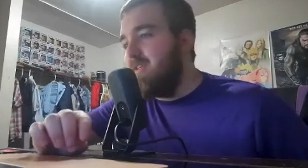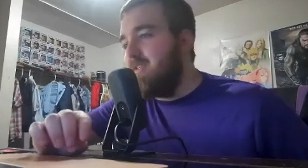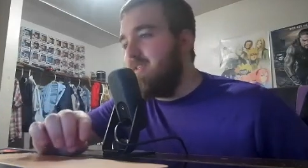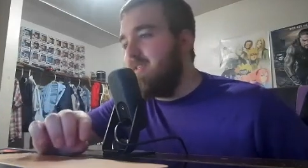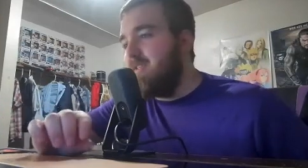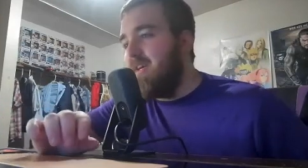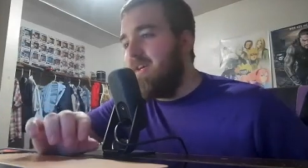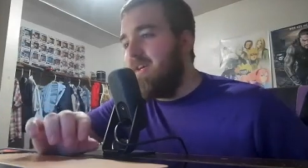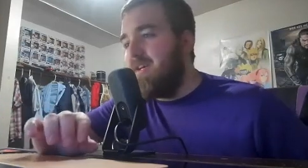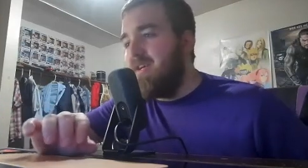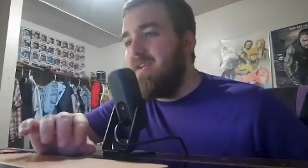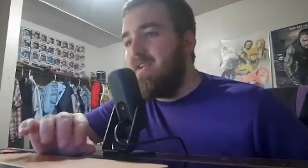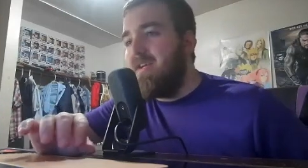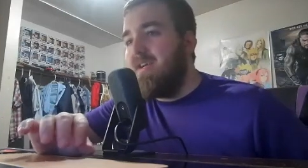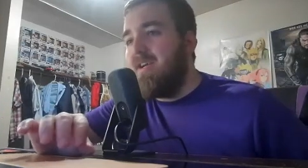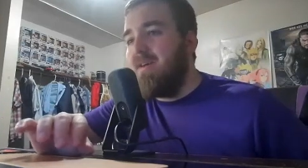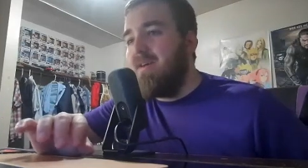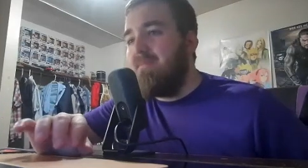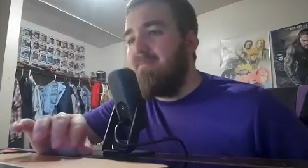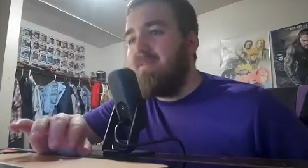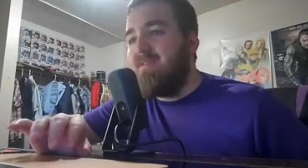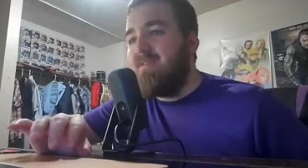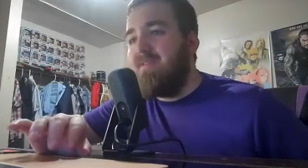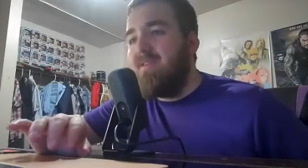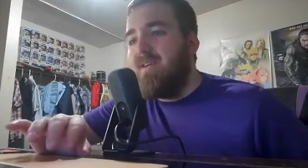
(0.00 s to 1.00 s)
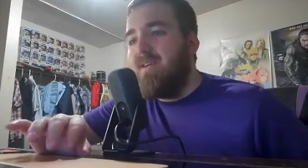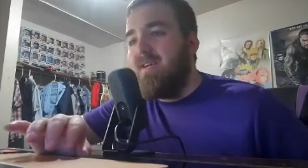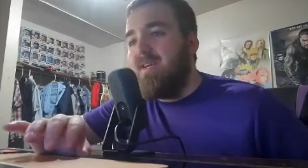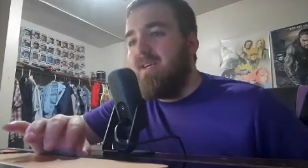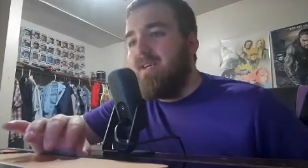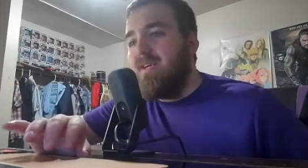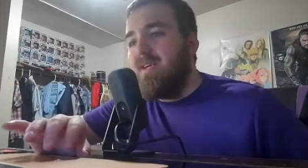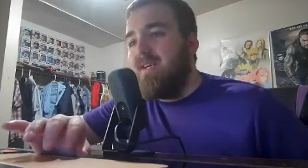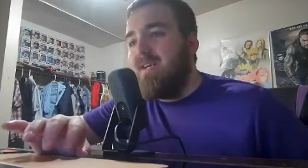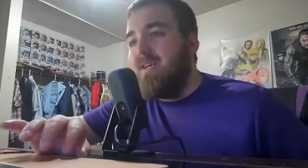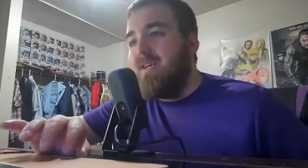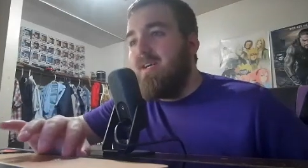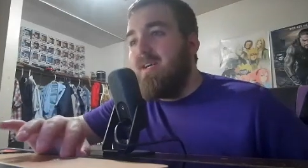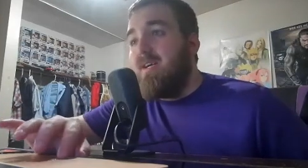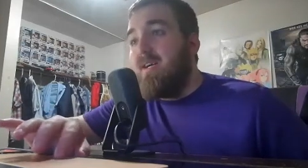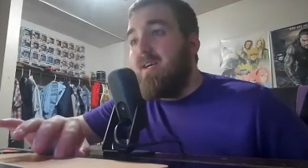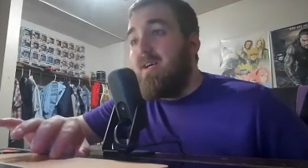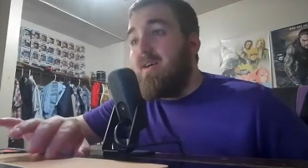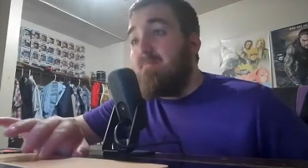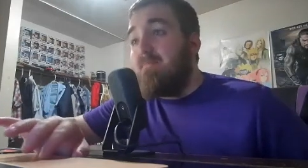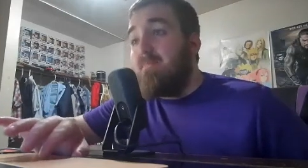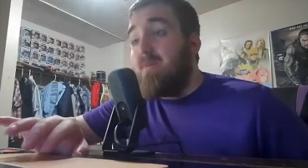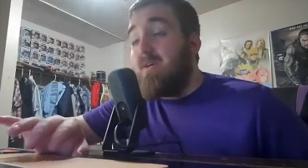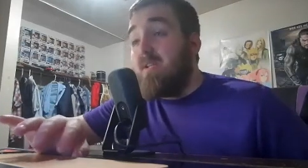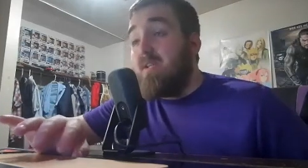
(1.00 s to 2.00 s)
It's not going to happen.
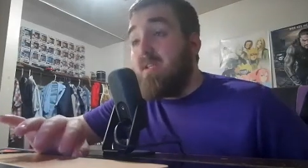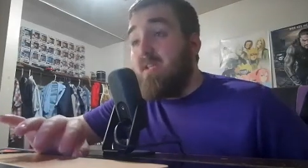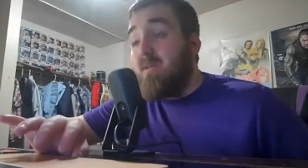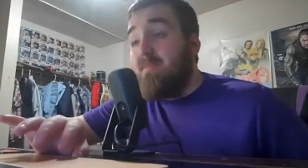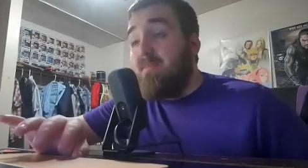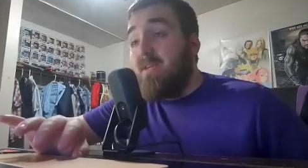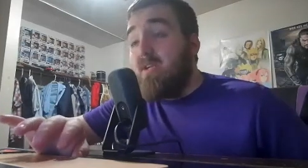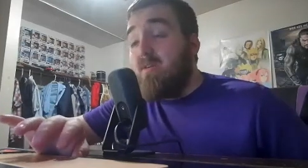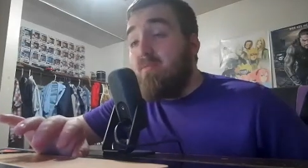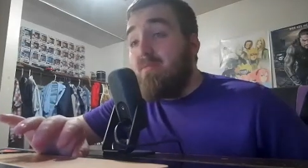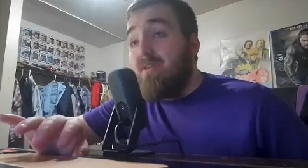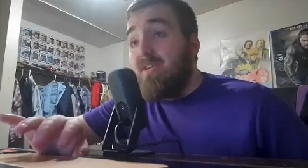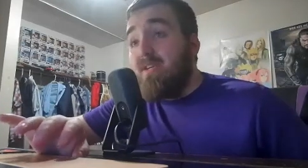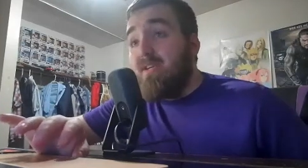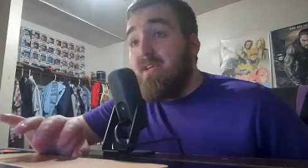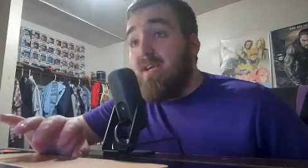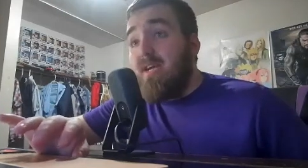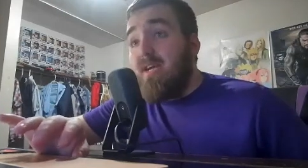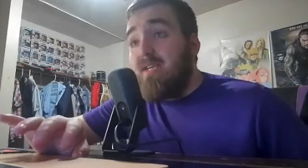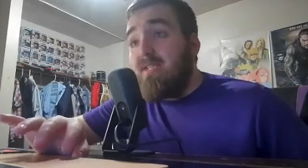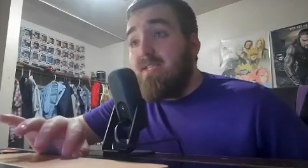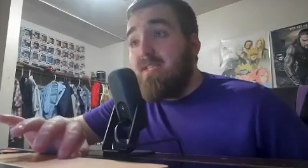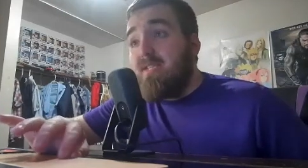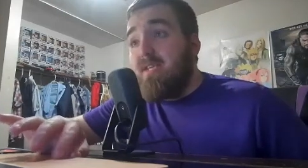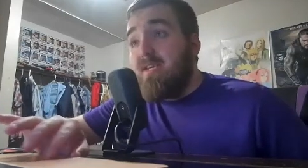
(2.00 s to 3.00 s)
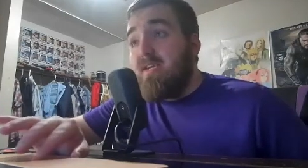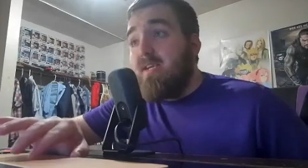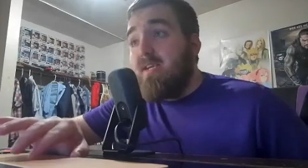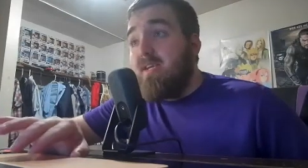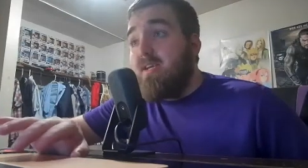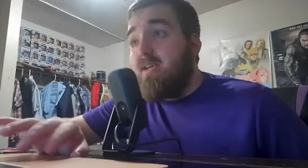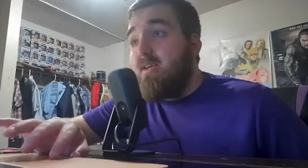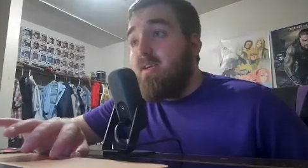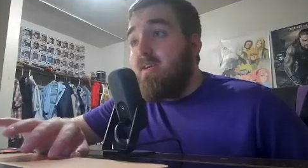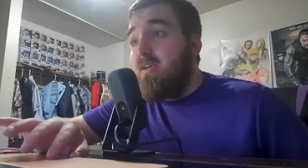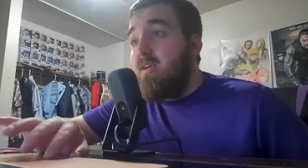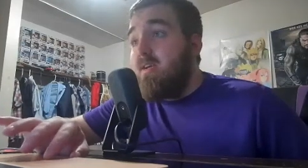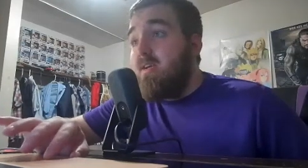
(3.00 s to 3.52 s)
But let me know what you guys think.